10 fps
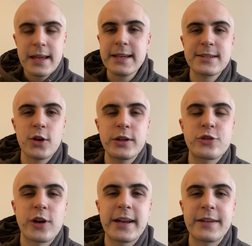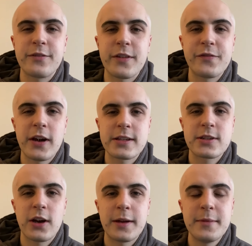is only training for the first
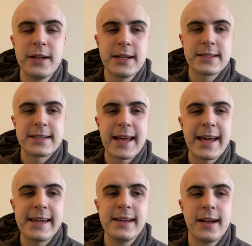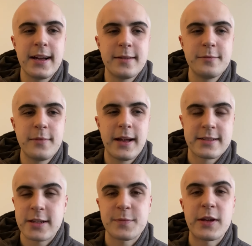time today,
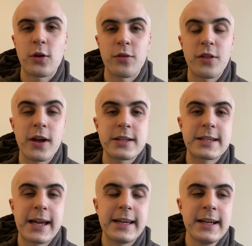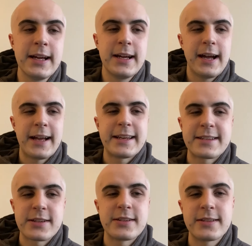as I speak on Thursday, and
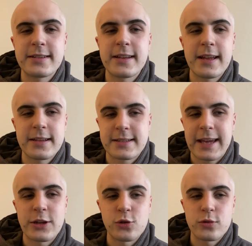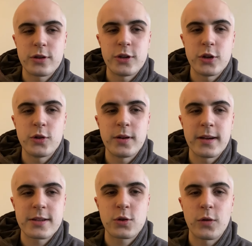isn't scheduled to do
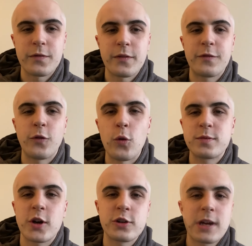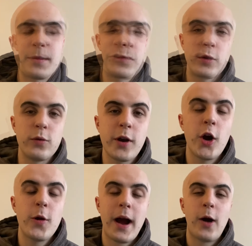a sort of full programme. Okay. We all
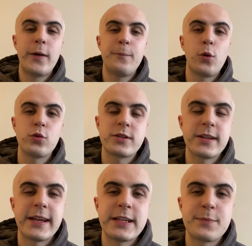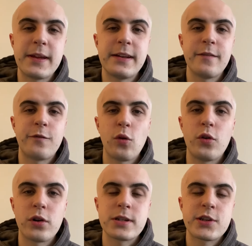know how important he's been for
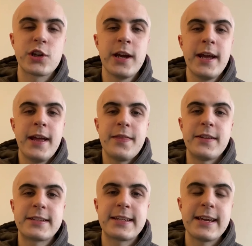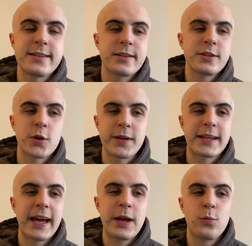Norwich this season. So in a
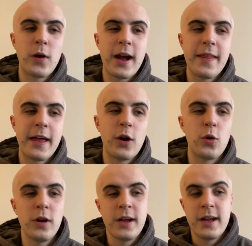game where they'll